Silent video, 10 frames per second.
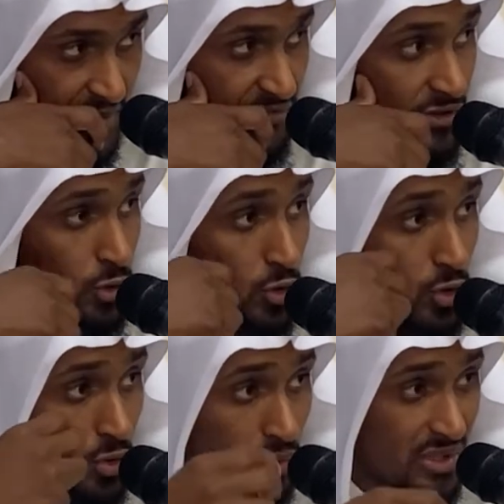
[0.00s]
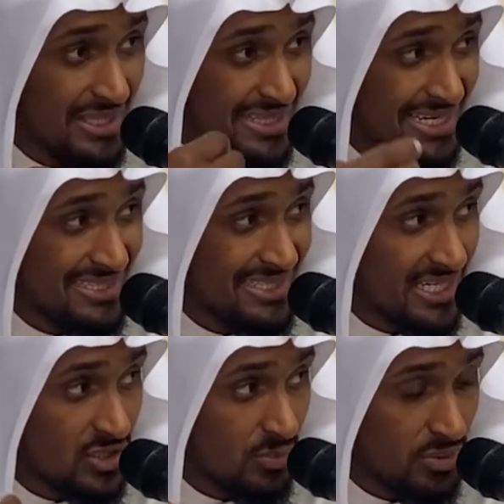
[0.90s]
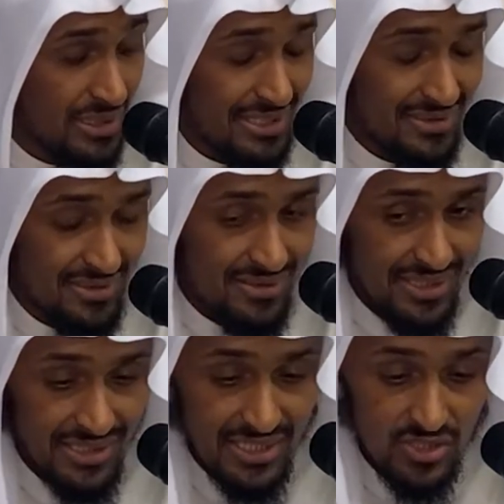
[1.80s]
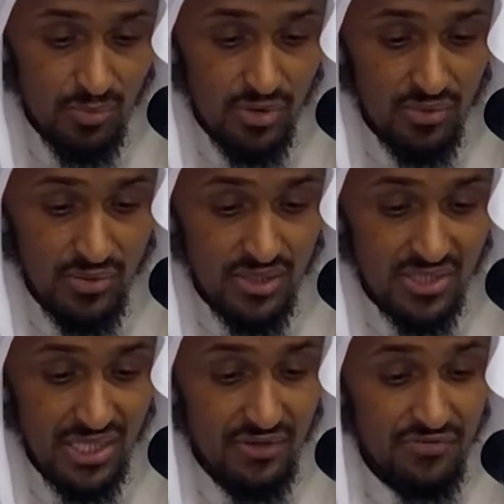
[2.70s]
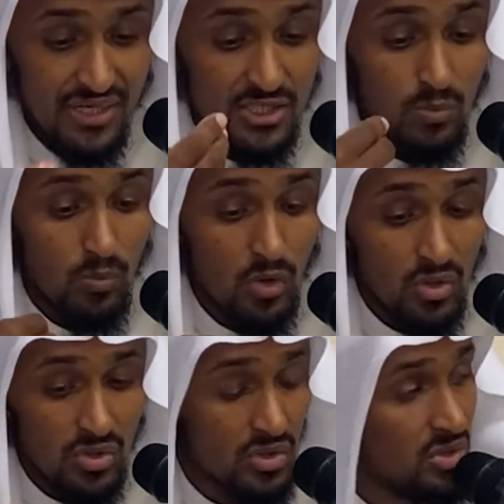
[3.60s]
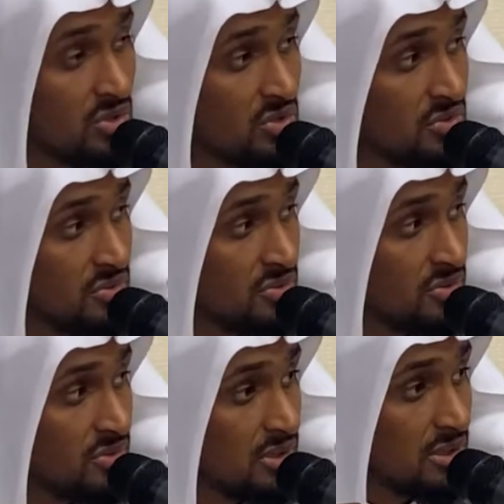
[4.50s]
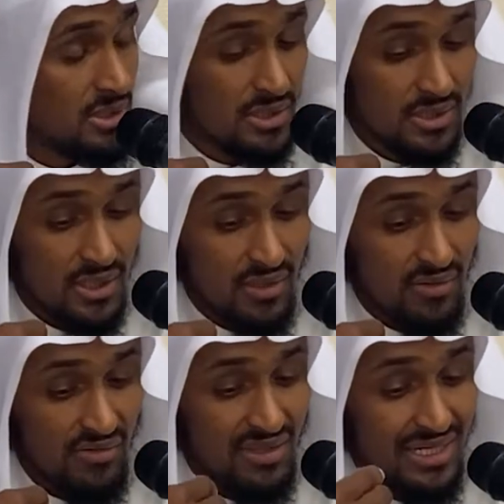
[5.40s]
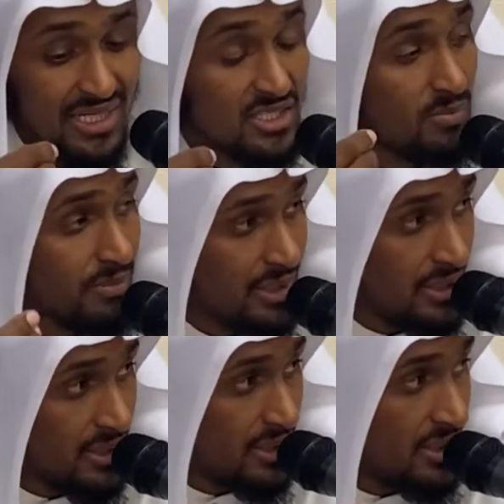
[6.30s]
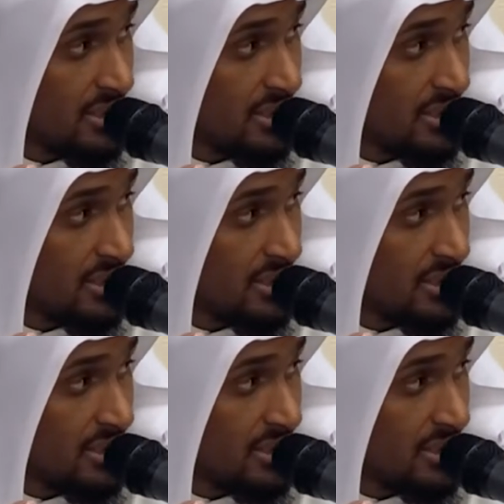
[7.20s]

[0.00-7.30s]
If the duyun, the debt that is upon a person, if it is more than his man,